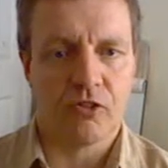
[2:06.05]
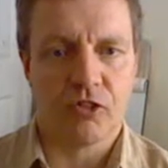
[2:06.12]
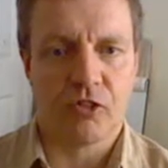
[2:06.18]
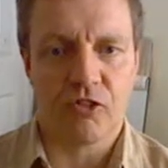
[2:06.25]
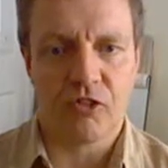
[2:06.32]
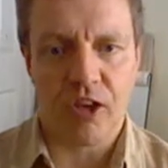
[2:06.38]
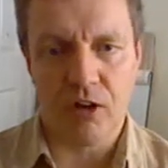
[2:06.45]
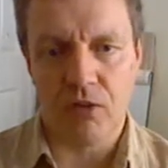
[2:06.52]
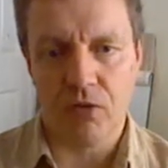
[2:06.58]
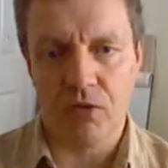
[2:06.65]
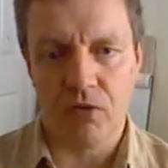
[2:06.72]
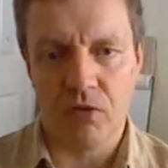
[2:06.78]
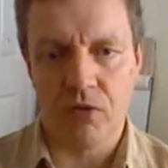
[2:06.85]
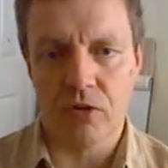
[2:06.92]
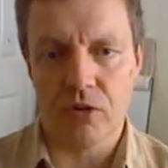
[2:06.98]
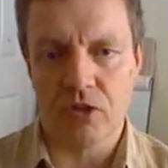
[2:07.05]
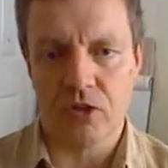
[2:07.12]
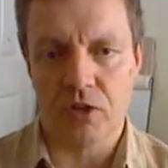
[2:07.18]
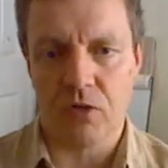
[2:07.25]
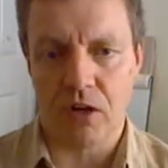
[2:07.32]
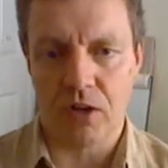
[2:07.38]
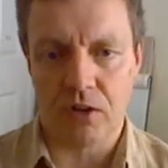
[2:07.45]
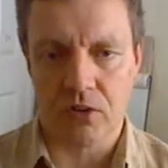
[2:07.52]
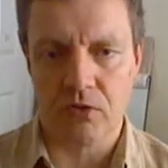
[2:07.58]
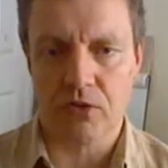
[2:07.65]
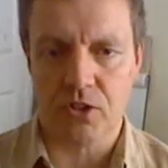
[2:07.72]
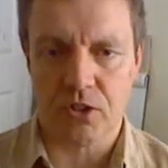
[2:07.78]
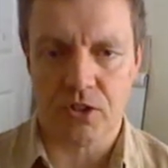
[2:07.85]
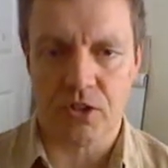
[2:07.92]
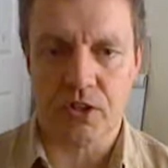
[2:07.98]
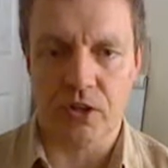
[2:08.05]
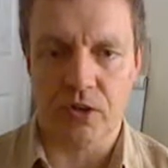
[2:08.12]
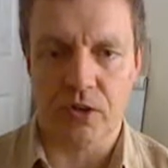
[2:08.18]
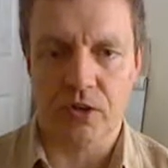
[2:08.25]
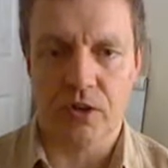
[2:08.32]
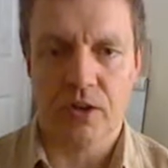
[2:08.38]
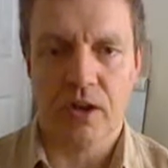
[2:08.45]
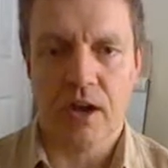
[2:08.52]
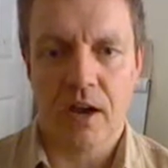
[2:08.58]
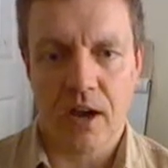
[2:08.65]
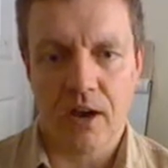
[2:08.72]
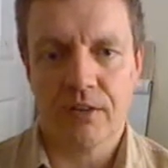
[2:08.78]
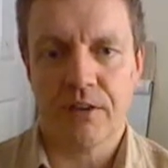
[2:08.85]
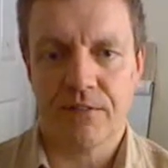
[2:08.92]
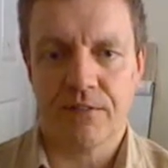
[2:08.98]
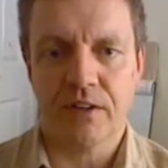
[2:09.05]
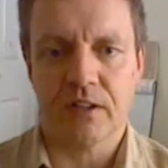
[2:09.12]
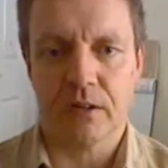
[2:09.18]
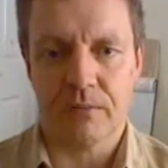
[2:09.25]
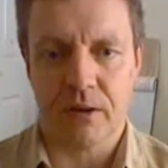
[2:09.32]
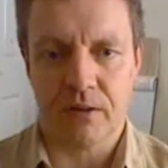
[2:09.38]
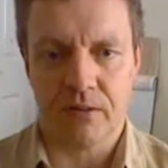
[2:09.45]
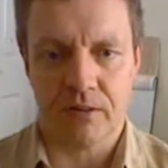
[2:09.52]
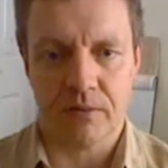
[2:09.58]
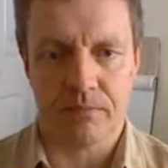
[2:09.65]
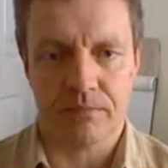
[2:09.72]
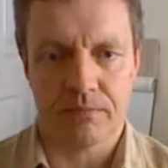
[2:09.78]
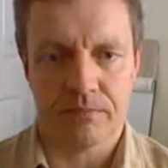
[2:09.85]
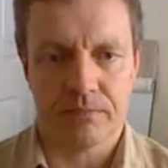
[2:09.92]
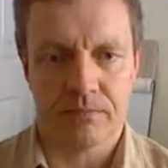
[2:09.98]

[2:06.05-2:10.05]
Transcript: to tell those who are close to you how you feel about them.